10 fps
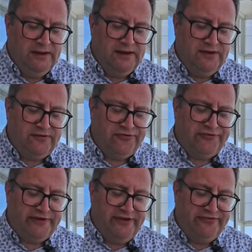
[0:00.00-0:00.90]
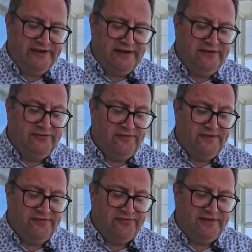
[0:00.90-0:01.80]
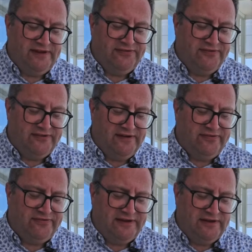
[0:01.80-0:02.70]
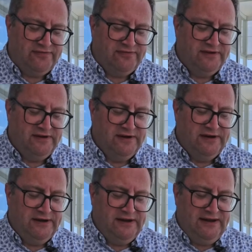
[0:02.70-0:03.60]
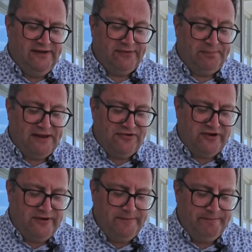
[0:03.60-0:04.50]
And just slicing it into thin slices in itself is a pleasure.